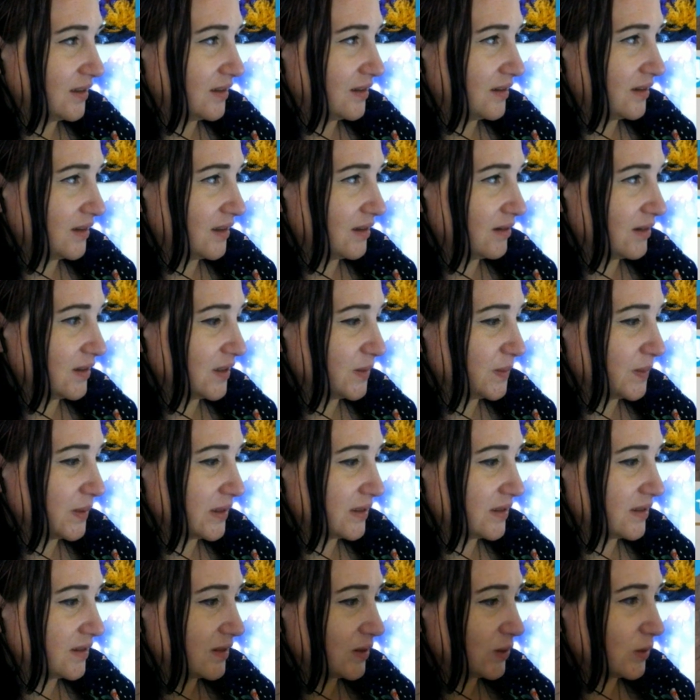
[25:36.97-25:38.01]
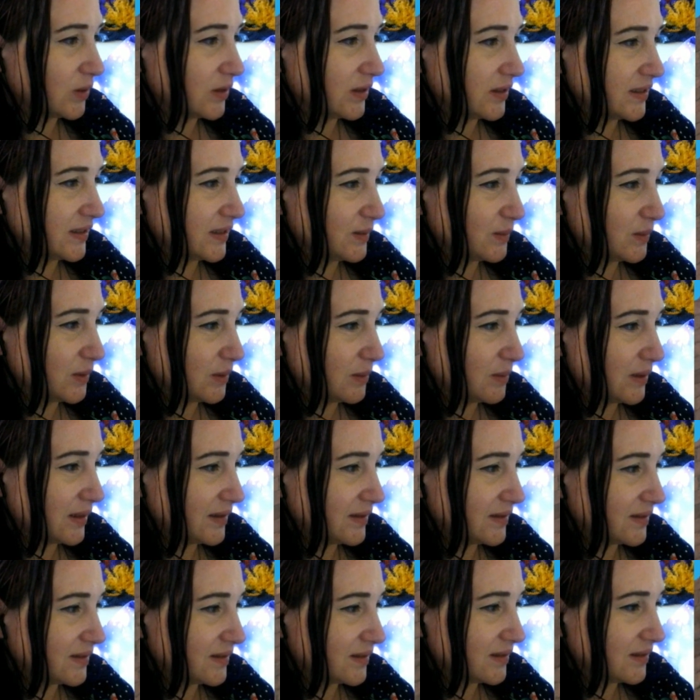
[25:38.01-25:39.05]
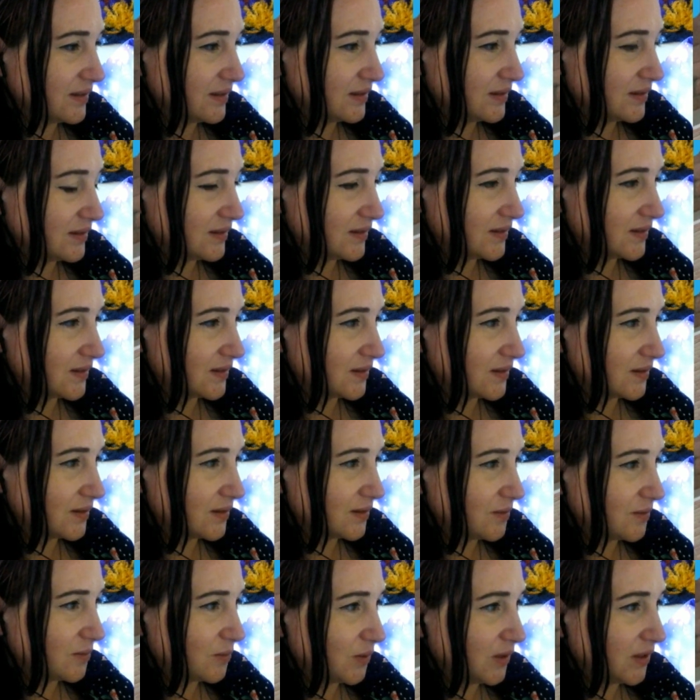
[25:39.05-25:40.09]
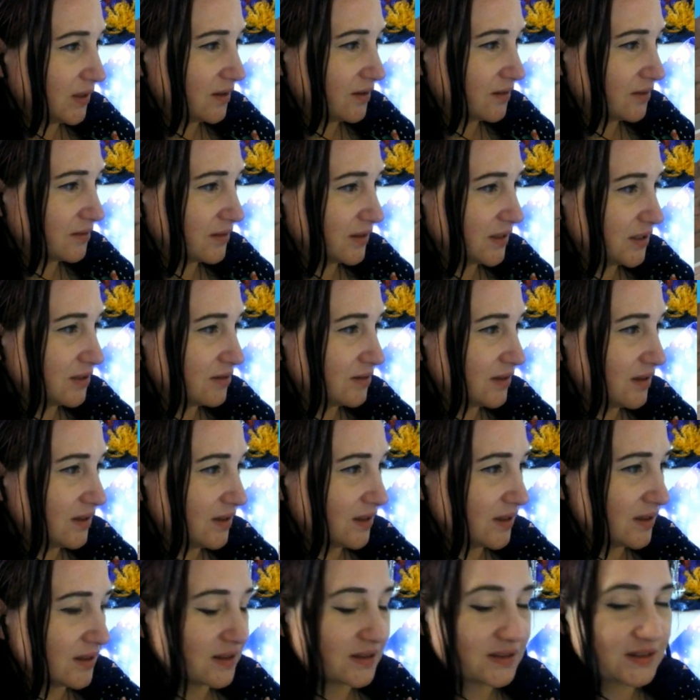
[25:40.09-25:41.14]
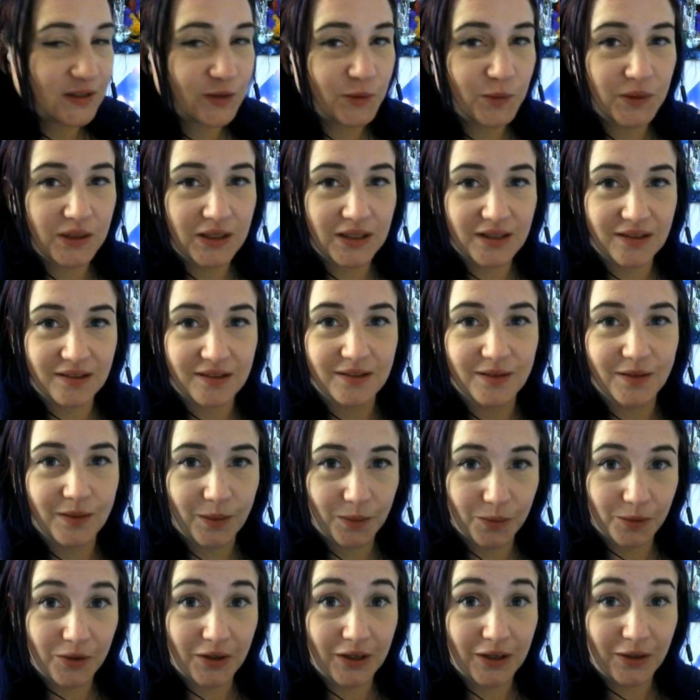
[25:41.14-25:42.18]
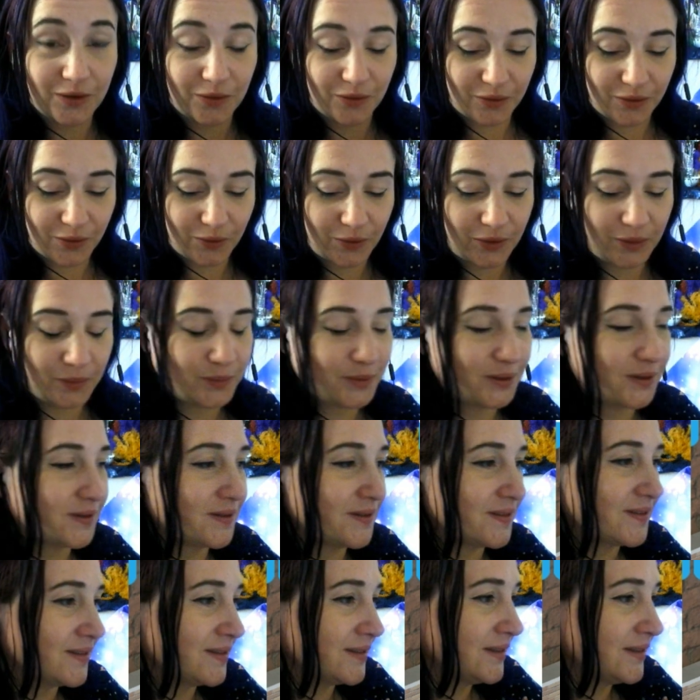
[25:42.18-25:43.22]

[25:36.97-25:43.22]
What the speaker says: they're expecting the quality to be better, so we can't really do anything until we can upgrade our equipment.